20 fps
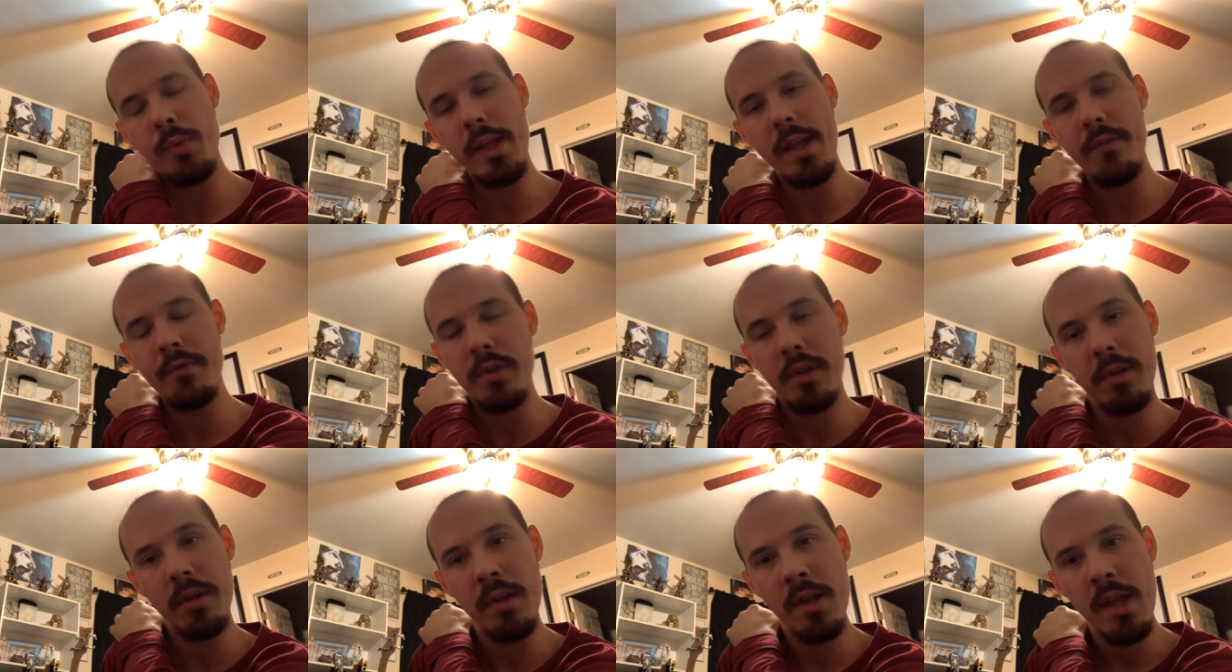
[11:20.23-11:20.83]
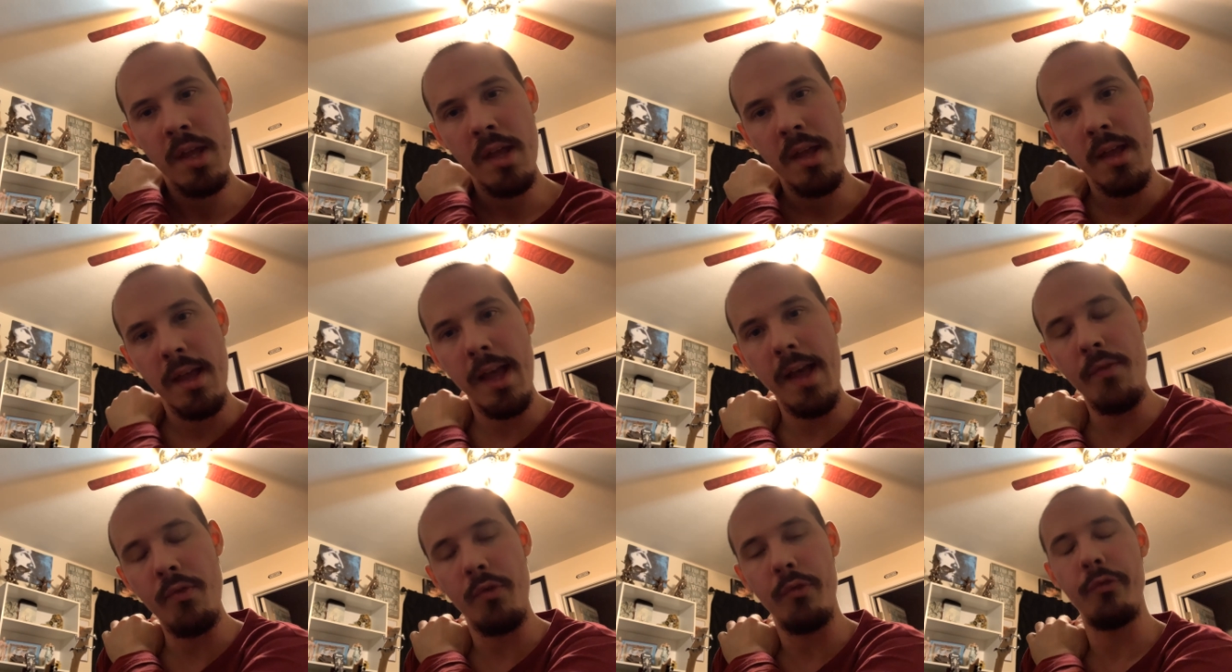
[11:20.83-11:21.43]
We have to
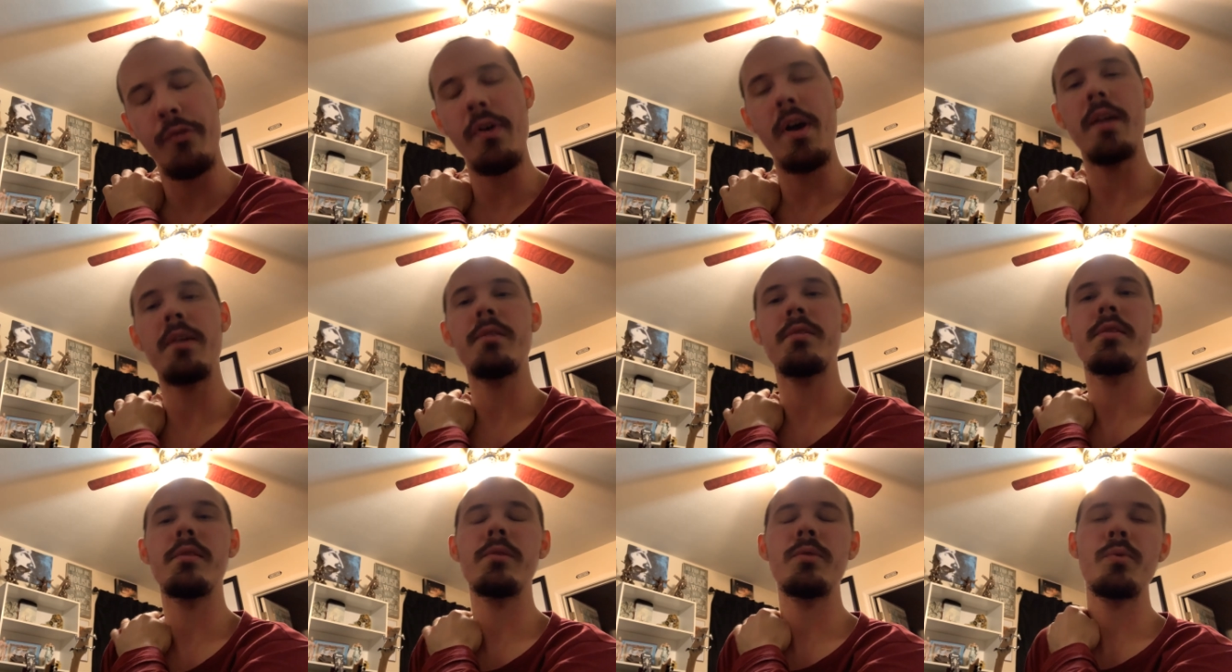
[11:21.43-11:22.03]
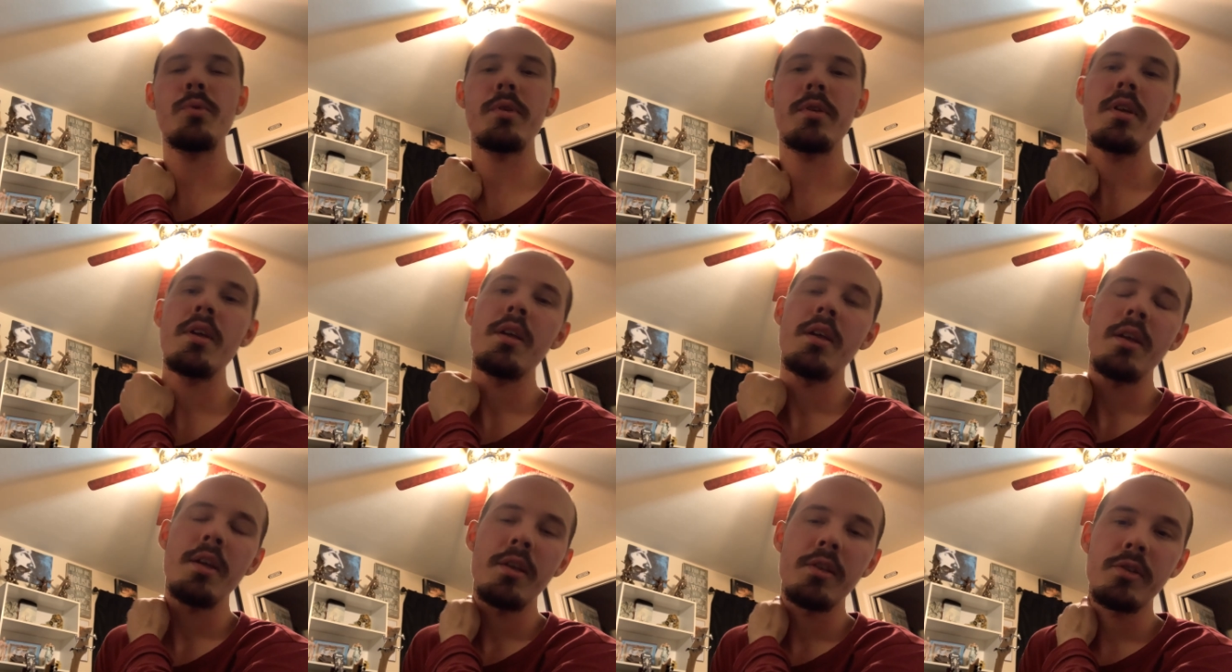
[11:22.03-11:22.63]
have the fire of the Lord
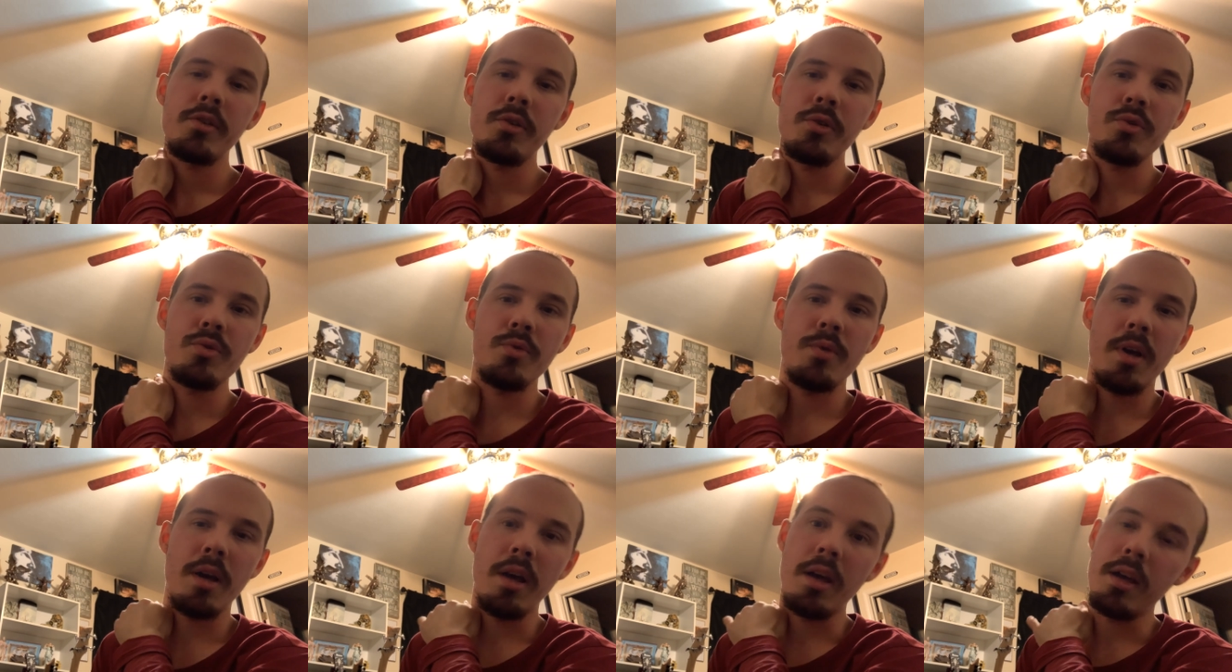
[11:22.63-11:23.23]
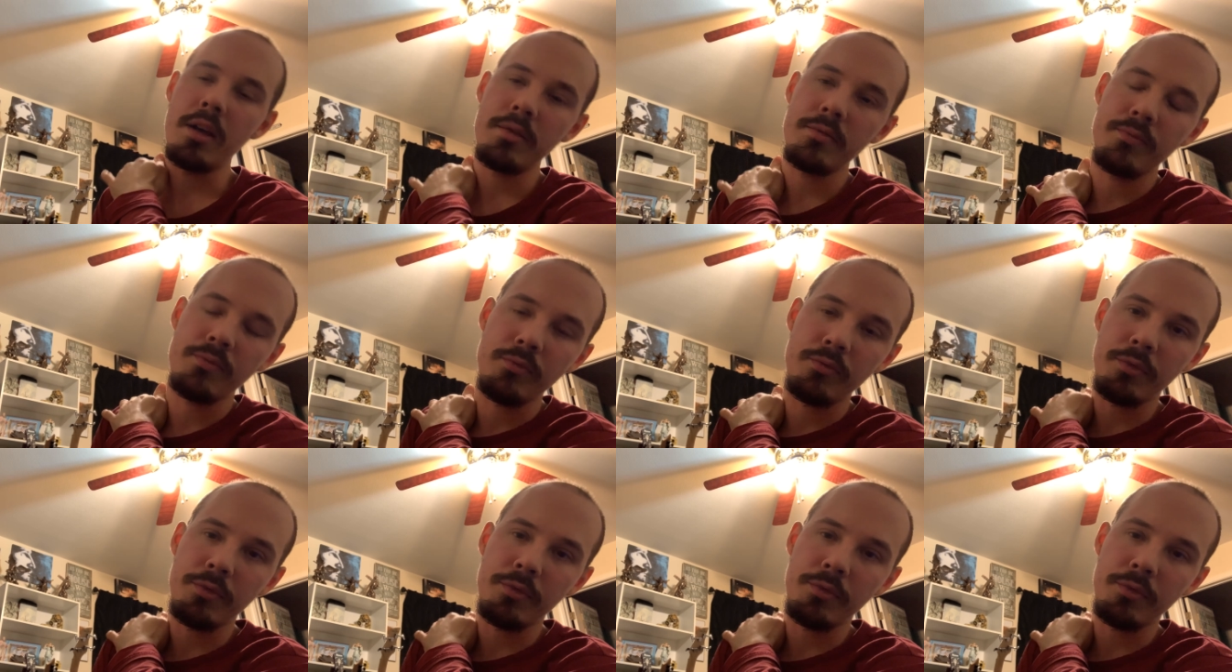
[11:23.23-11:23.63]
to uh,